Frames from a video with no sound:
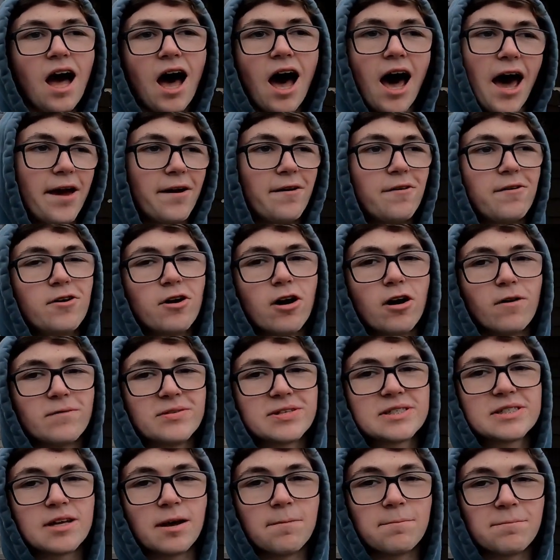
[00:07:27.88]
I don't know if
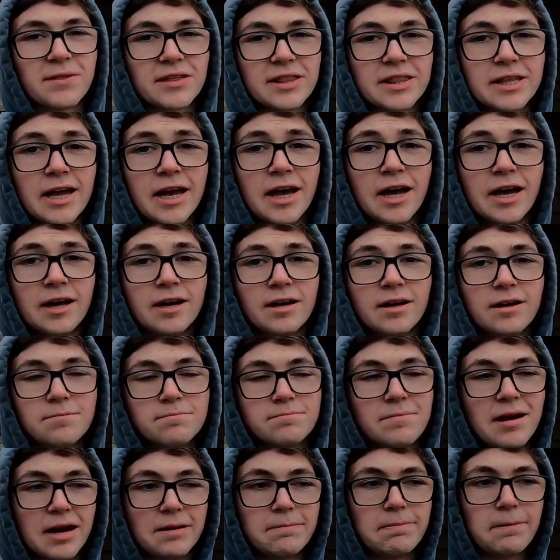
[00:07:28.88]
it's something that
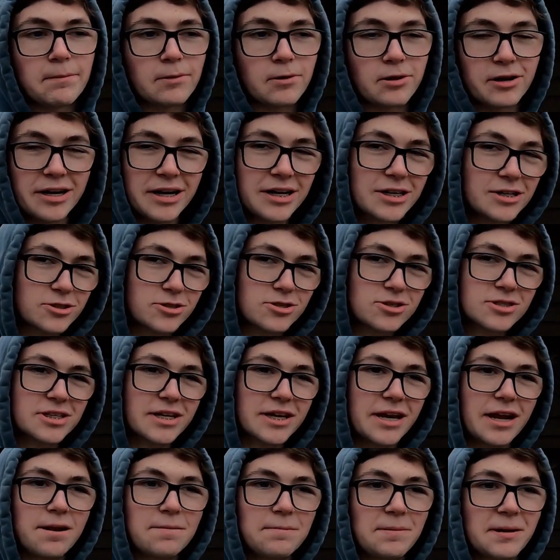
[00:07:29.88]
many people are
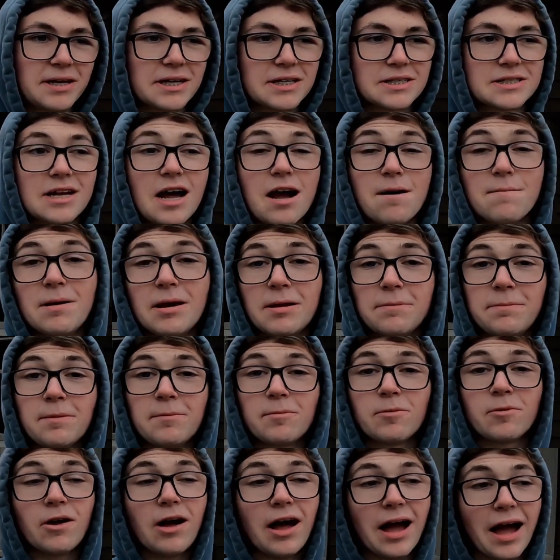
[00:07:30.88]
interested in because not many
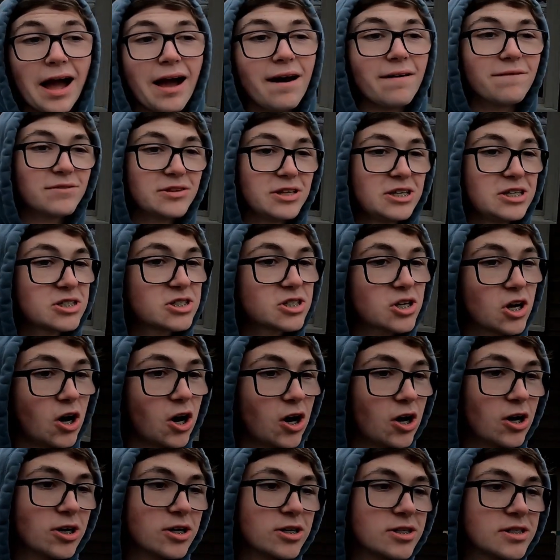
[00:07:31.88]
people have these
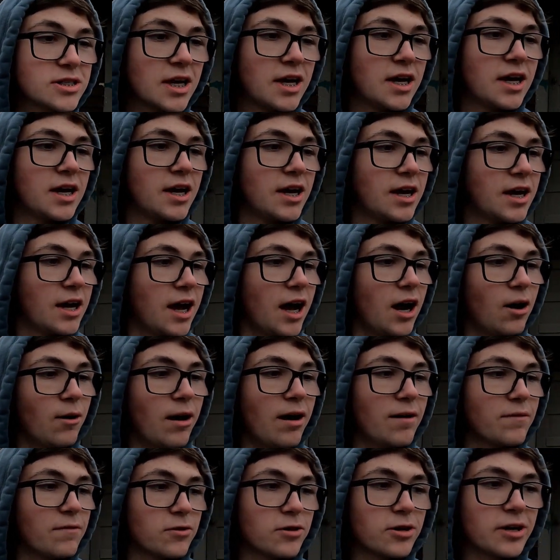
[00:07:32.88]
cars.
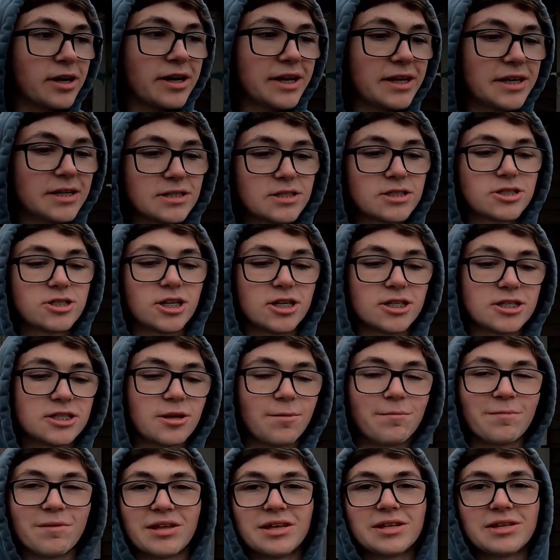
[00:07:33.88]
However, it is just
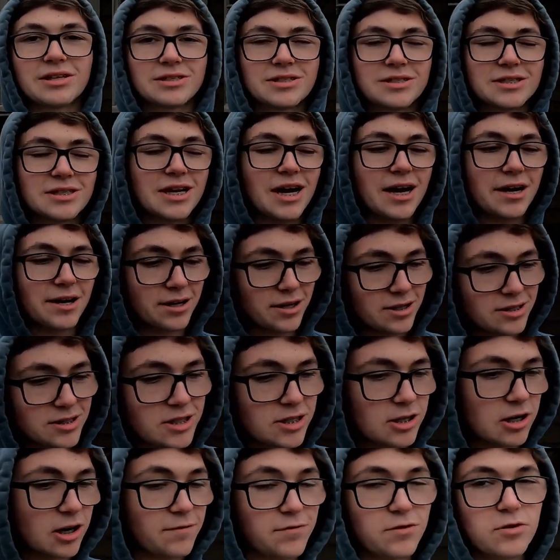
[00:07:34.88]
something that's kind of good
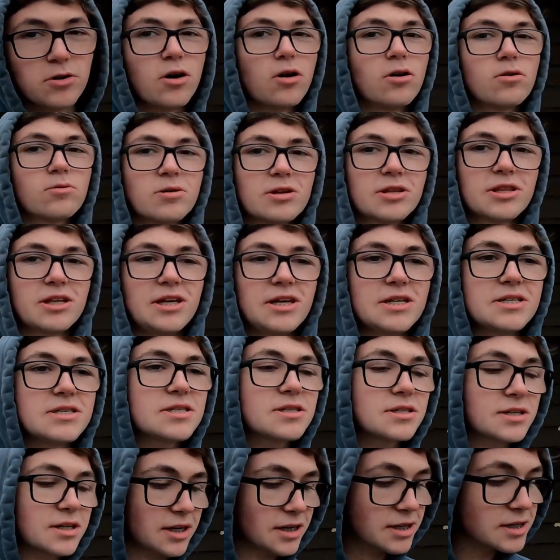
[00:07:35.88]
to know if you own one of
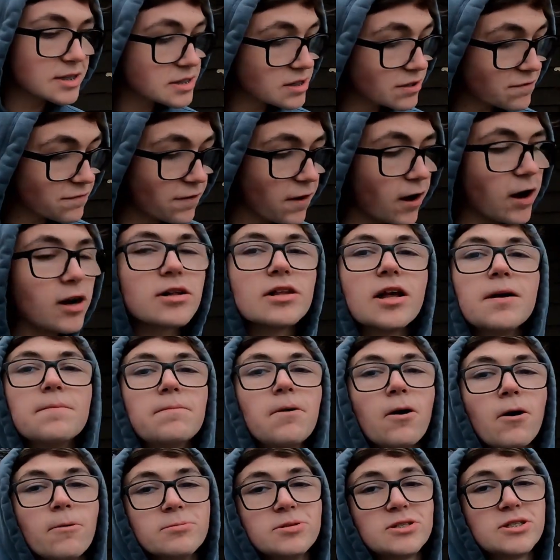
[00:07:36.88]
these, because the fog
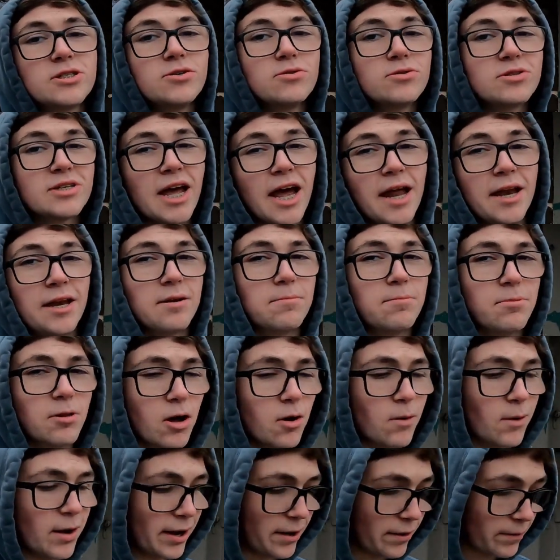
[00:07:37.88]
light bulbs do tend to
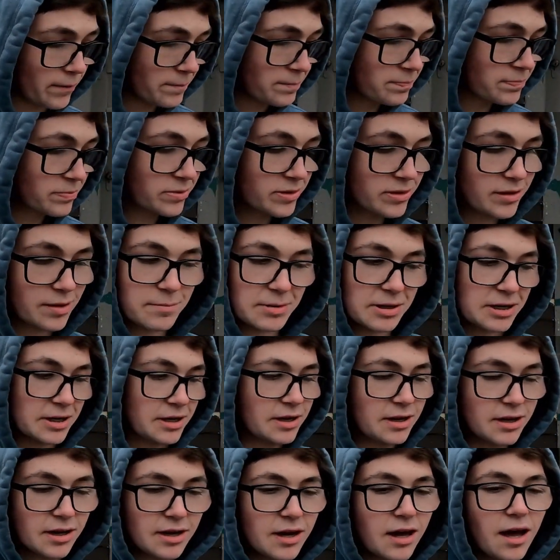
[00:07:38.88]
blow out. I
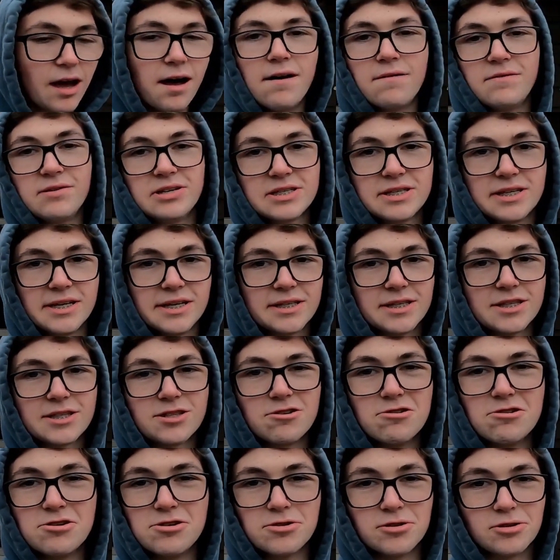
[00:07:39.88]
mean, obviously it's a
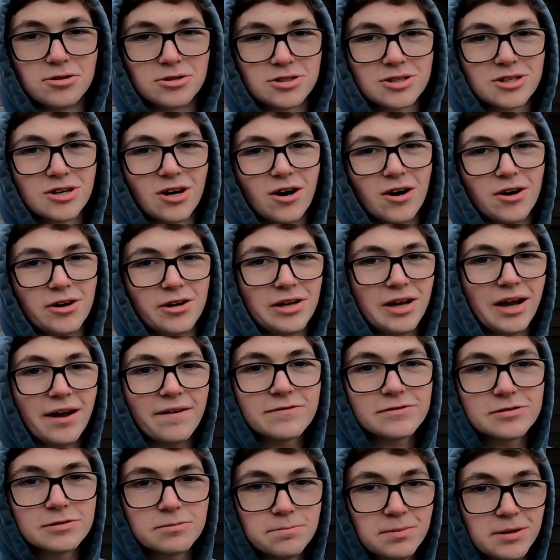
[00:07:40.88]
30-year-old car, you
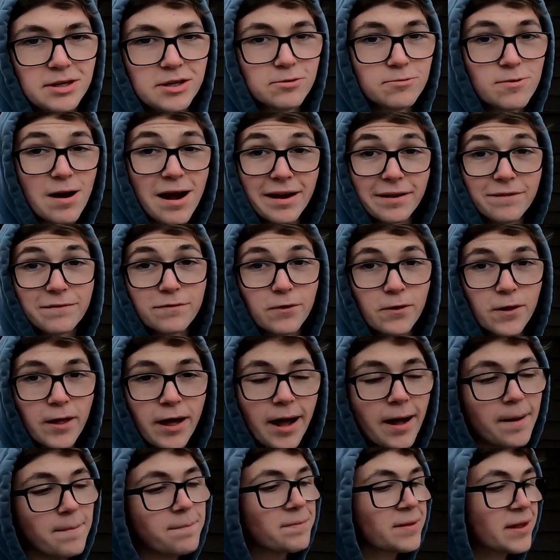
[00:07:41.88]
have to be ready for
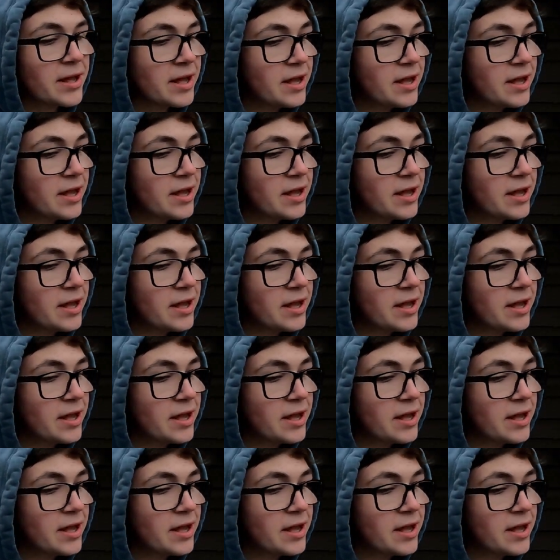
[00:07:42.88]
that.